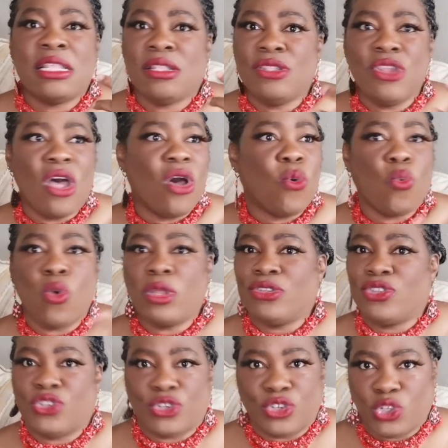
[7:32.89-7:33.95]
not
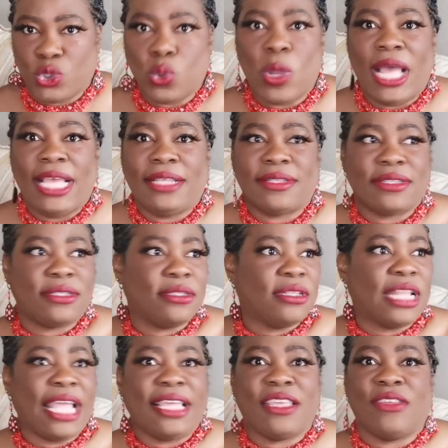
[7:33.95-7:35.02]
once or twice.
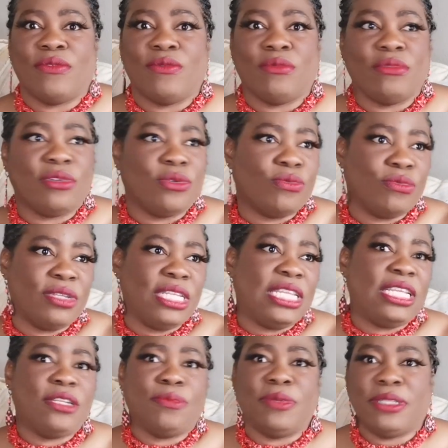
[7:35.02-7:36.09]
Like, we
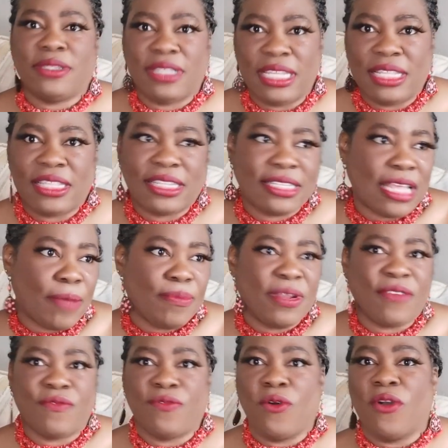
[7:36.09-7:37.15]
need to be seeing this
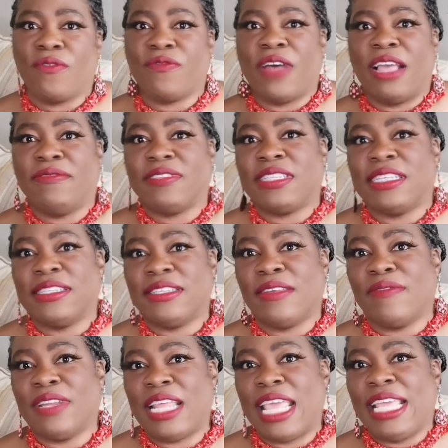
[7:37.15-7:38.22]
happening 4, 5, 6,
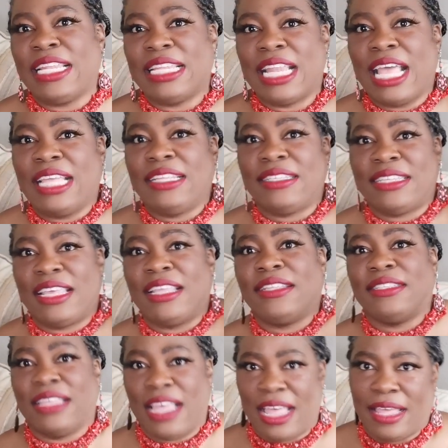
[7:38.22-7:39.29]
7, 8, 9,
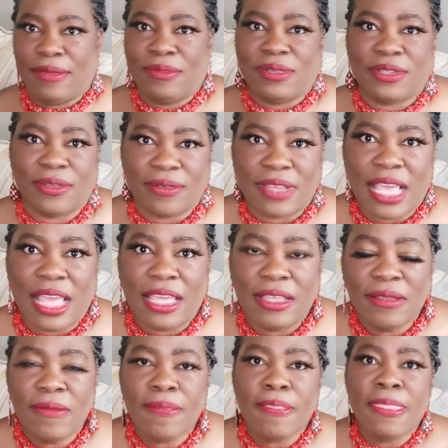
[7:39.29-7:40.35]
10 times,
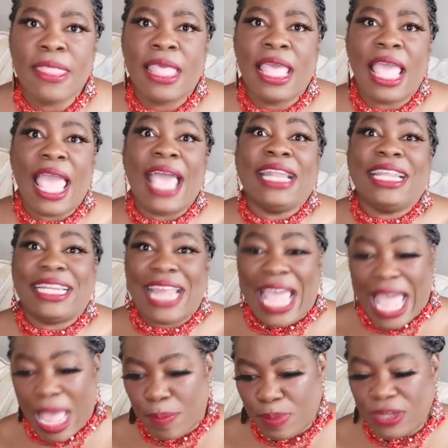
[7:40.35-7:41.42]
okay? And it
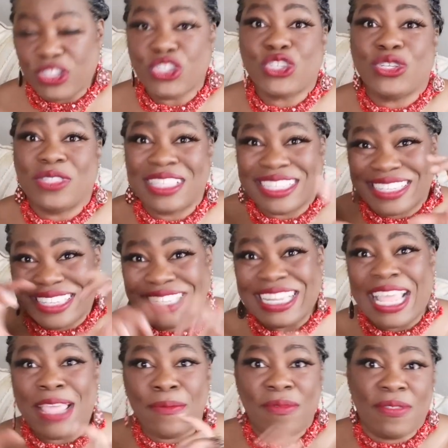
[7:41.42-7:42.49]
happens to the
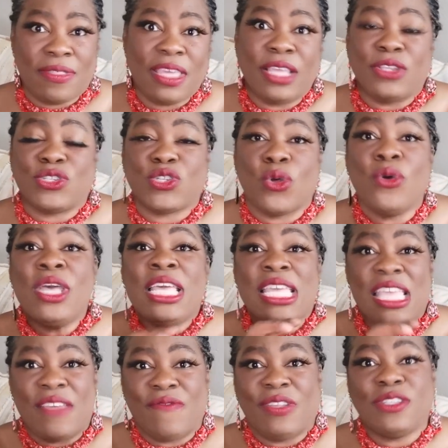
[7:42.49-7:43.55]
same thing. So
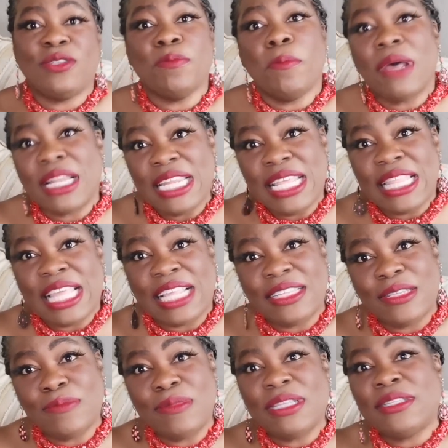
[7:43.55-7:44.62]
if it's money
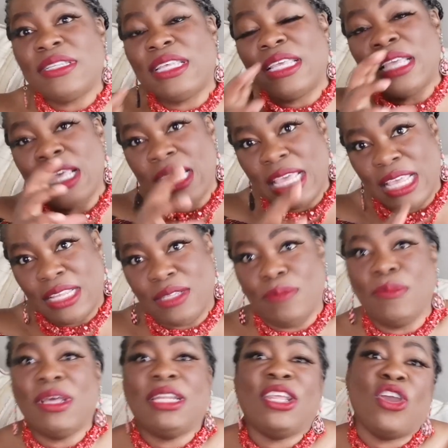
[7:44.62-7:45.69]
that's missing, it's
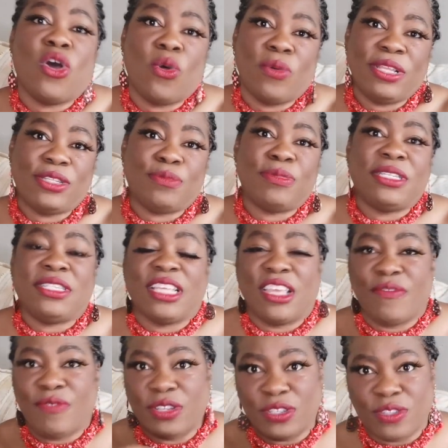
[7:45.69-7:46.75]
money always missing.
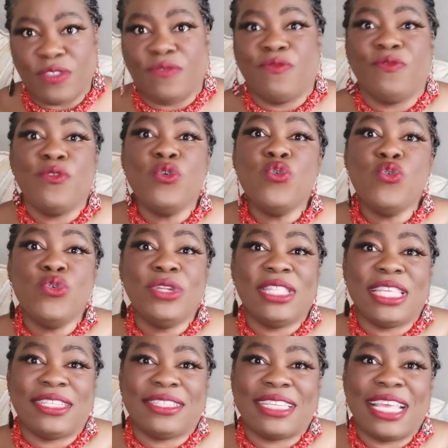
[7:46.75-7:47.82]
If it's the food
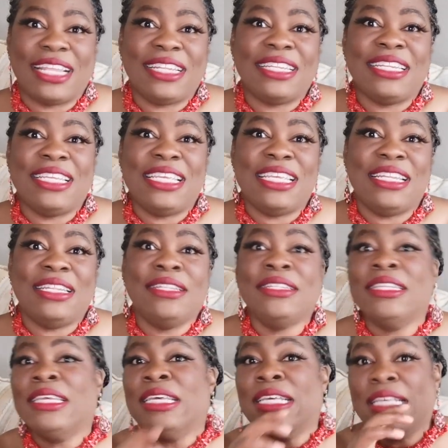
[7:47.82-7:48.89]
that's getting
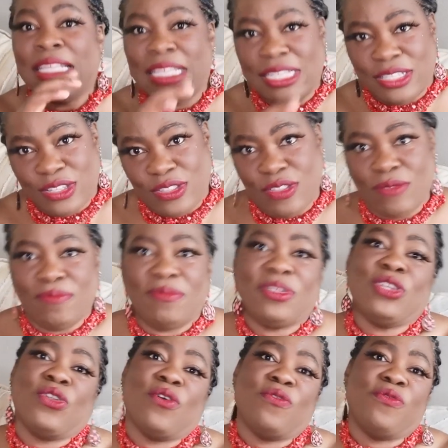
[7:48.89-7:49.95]
eaten, it's,
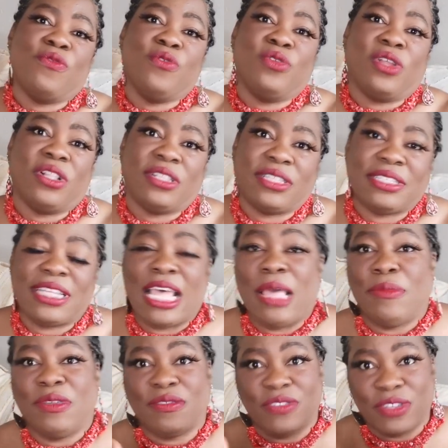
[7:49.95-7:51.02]
you know, food all the
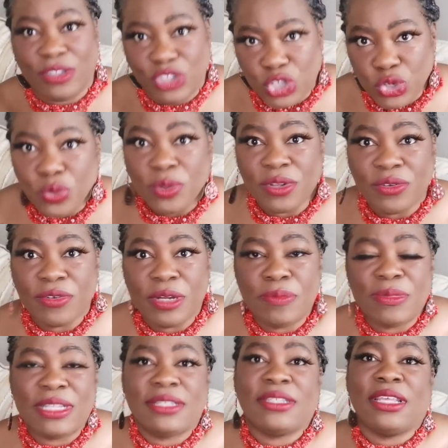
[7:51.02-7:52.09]
time. Is the jewelry
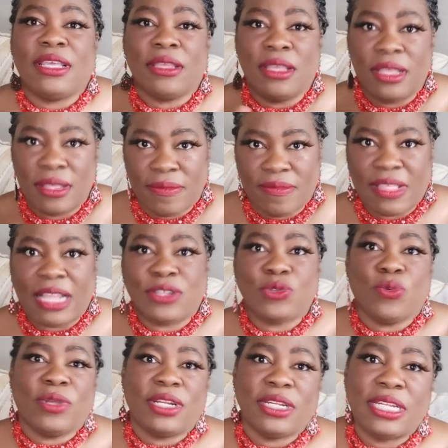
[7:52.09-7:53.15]
missing?
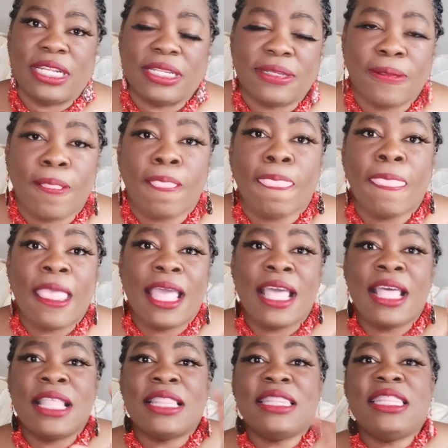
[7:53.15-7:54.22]
That's what it is.
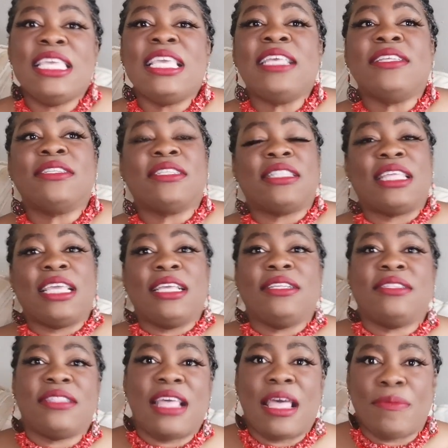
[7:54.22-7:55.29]
These
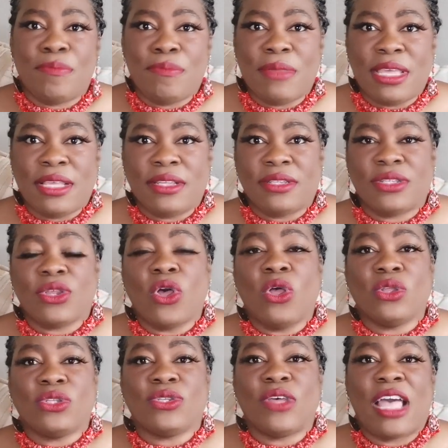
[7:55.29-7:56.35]
things that miss
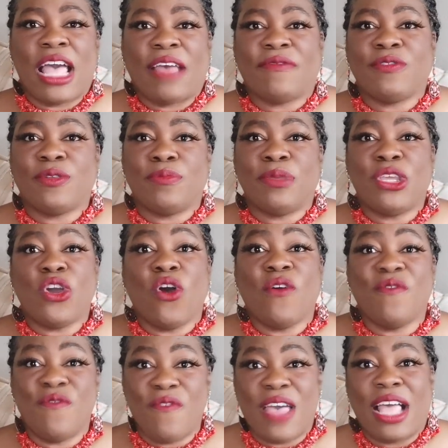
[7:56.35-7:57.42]
also have to be
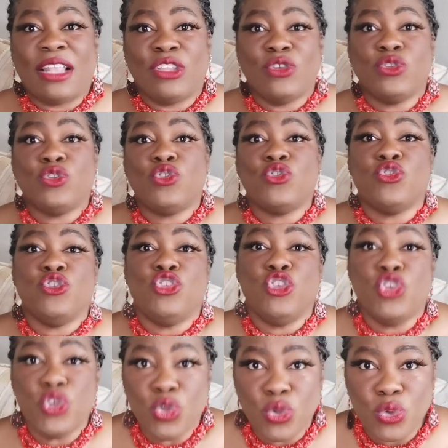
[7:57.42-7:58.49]
of value to
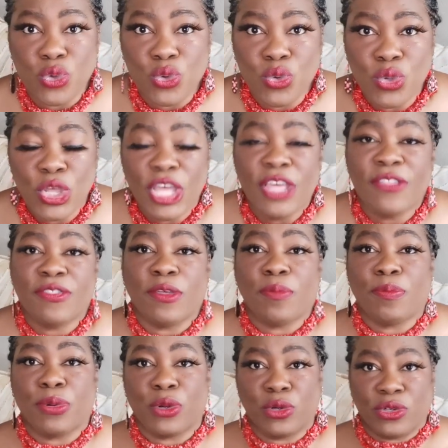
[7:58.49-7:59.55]
you, the
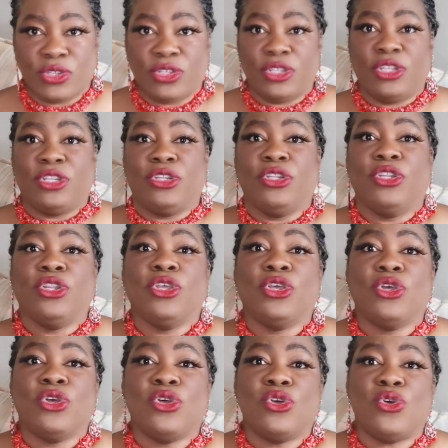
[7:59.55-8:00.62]
person
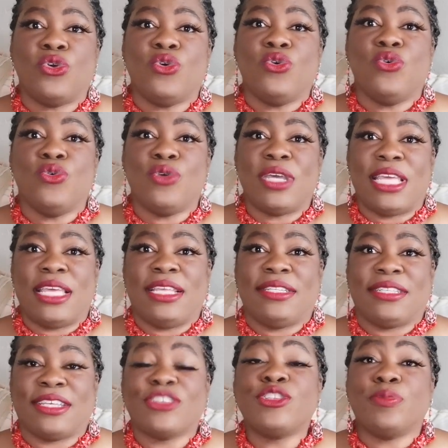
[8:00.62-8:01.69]
who
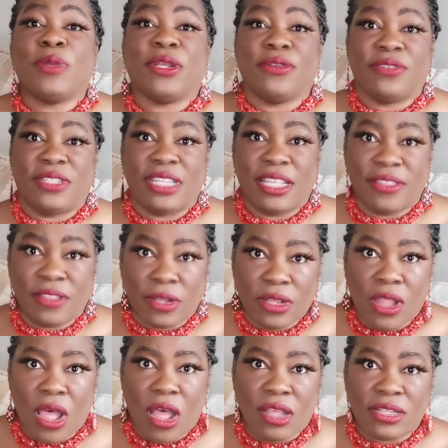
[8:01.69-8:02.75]
is experiencing the
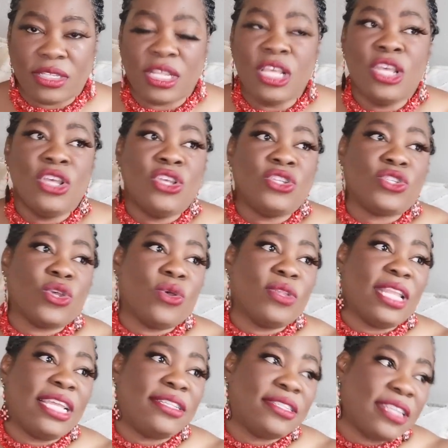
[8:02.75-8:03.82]
loss. So
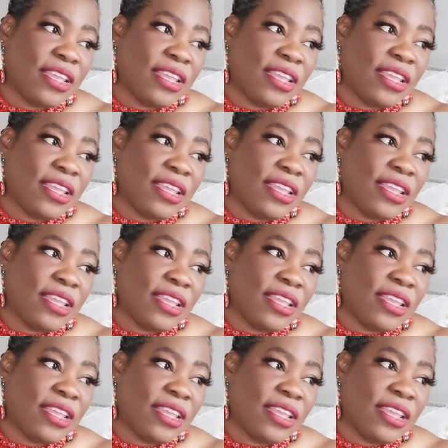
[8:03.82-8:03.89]
let's